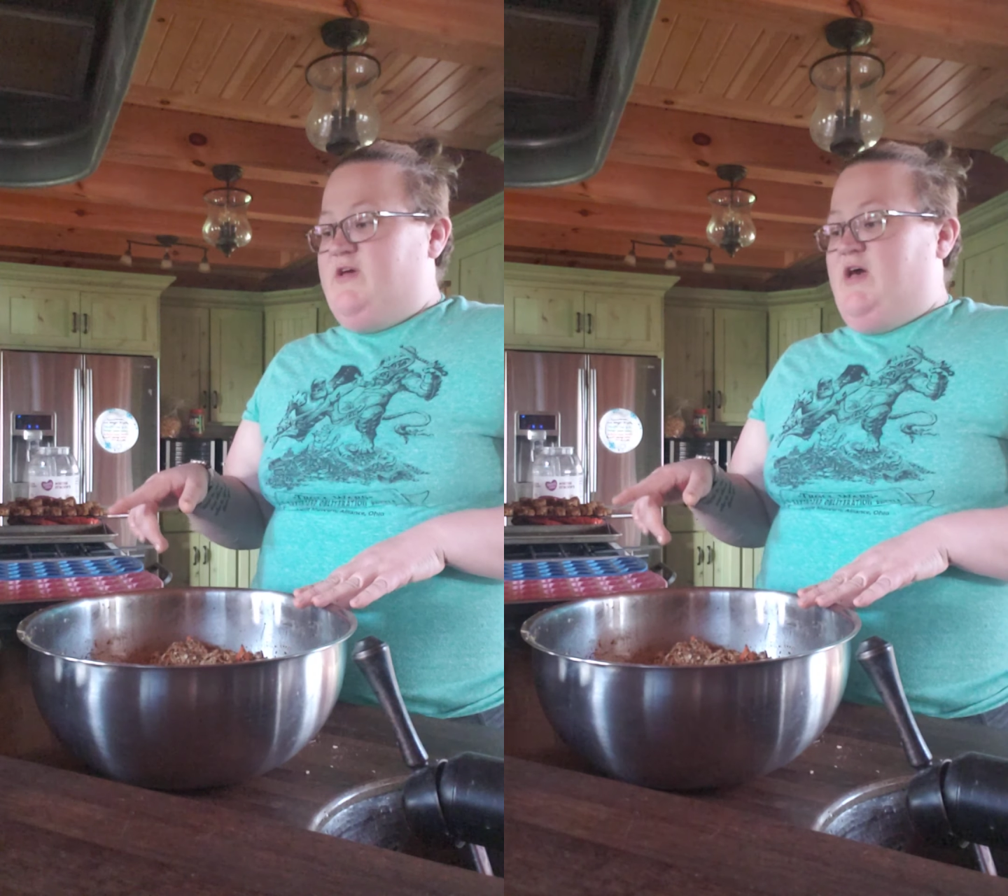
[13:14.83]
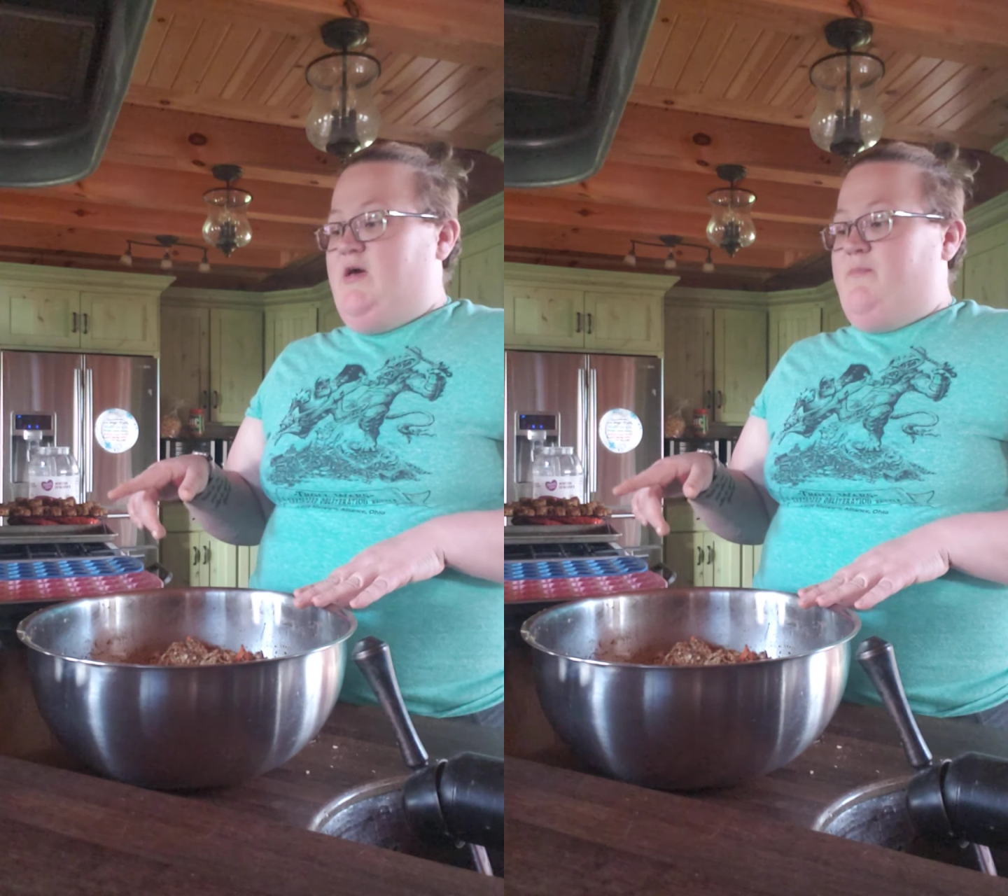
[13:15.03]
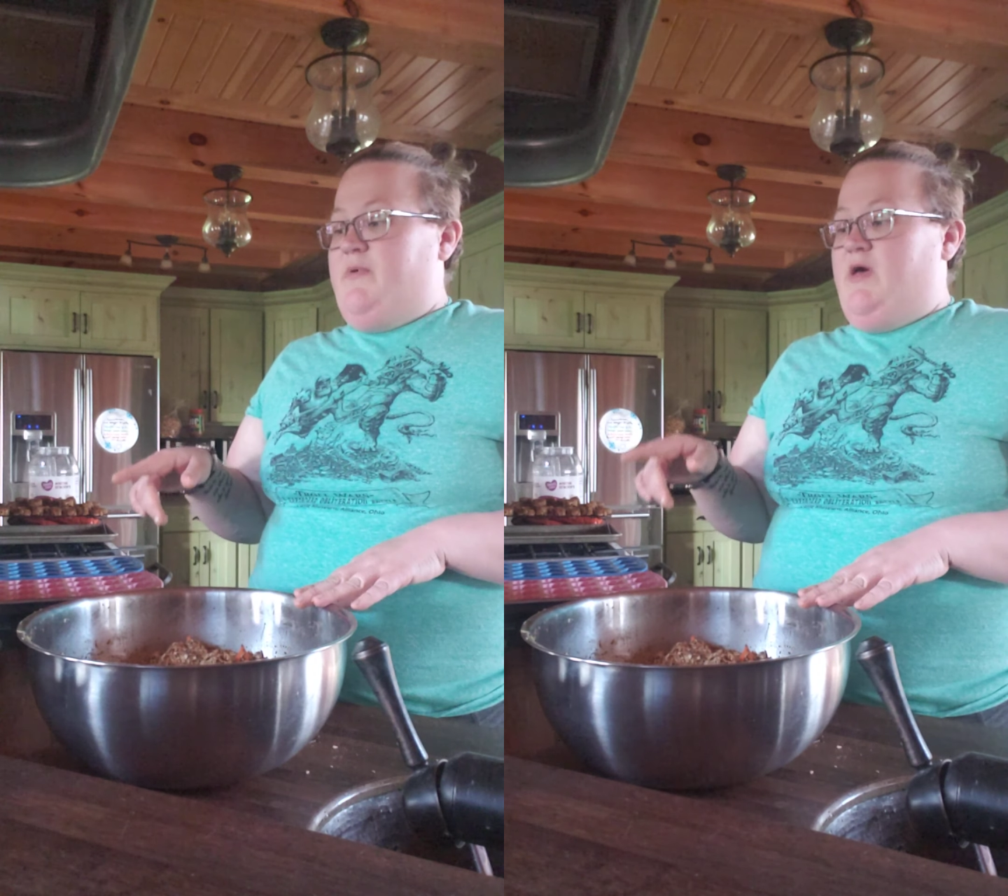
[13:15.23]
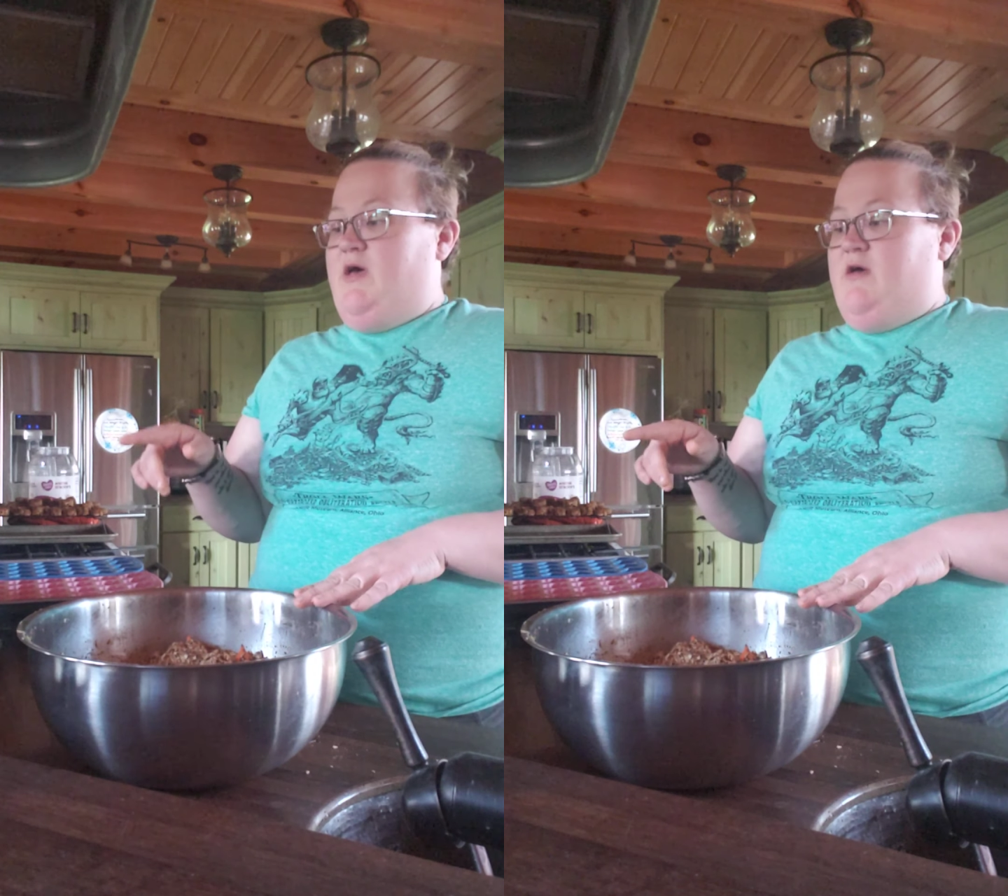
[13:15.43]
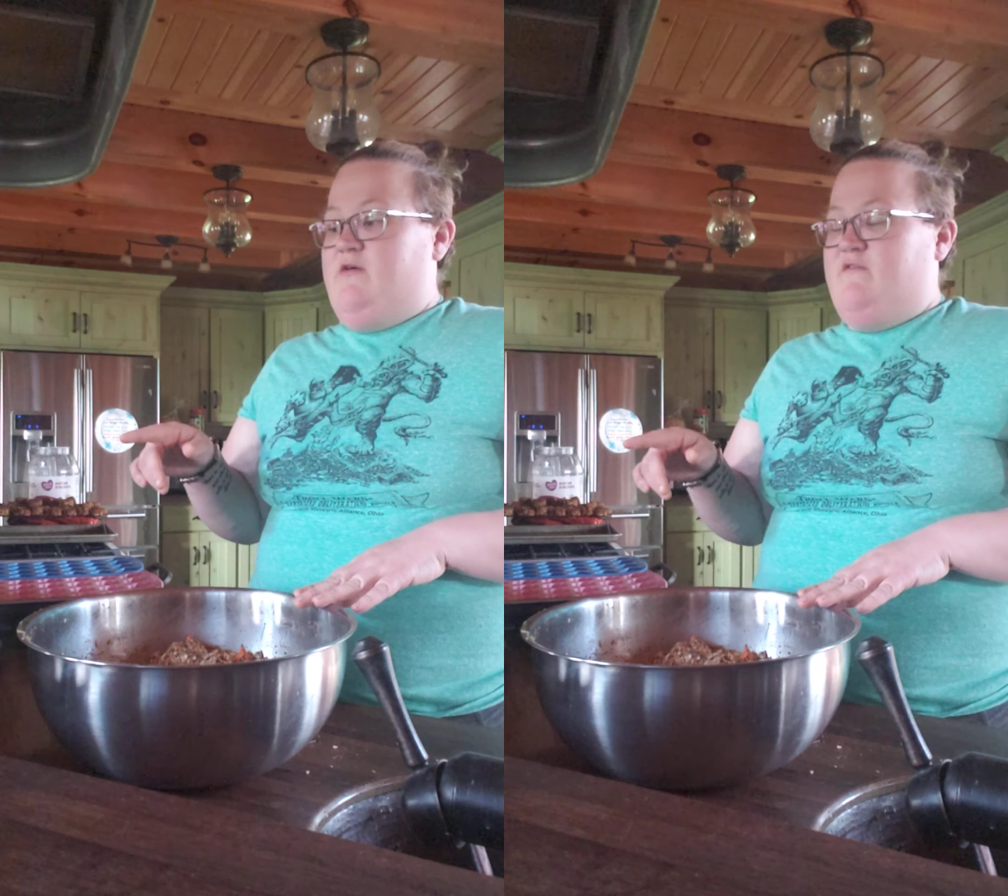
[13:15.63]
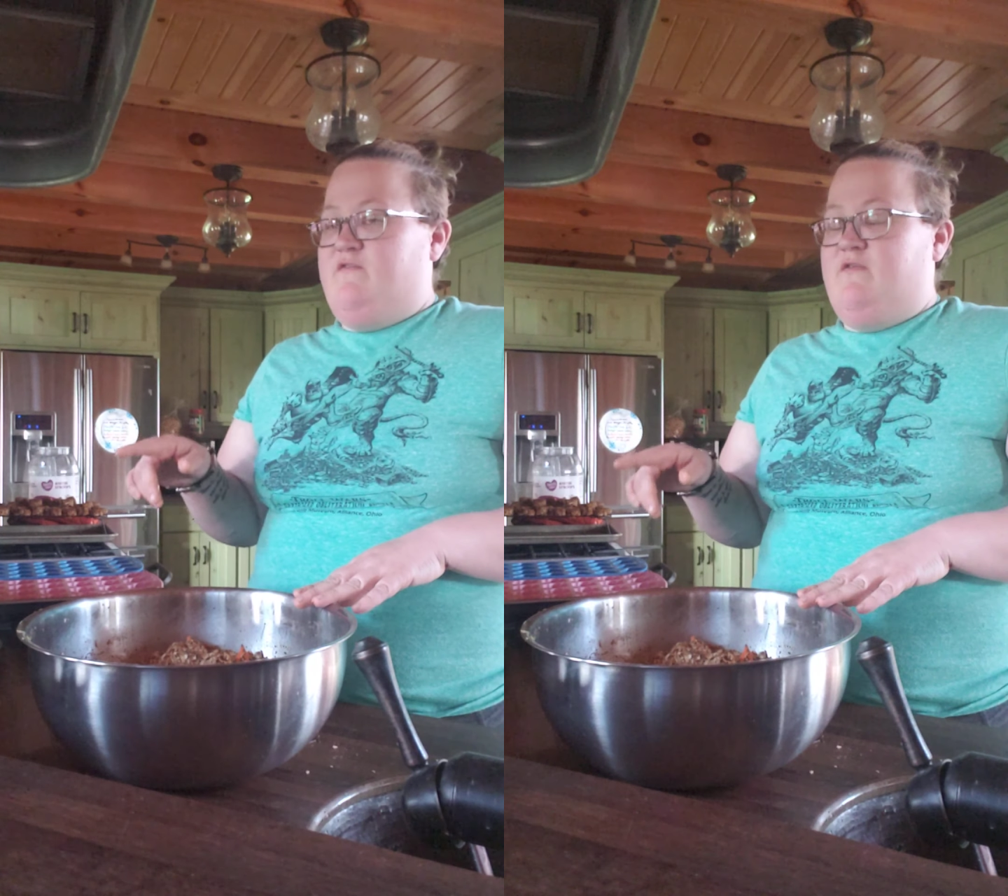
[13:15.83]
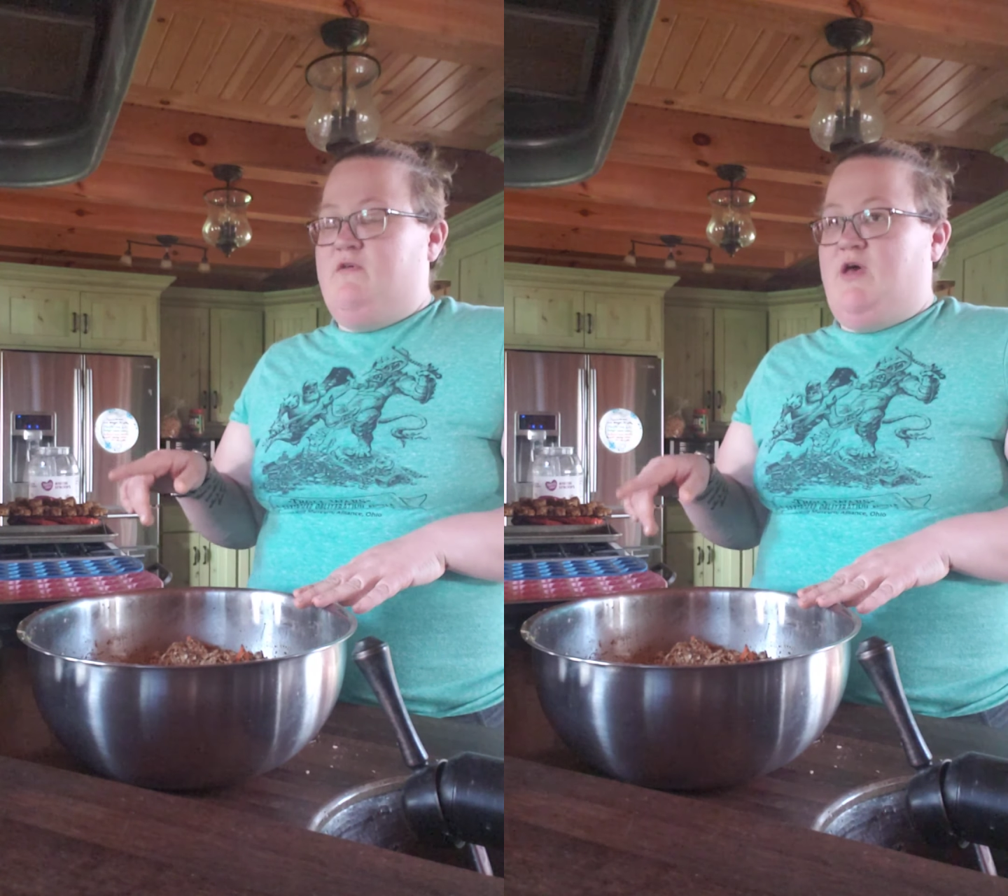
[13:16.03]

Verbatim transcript: cup of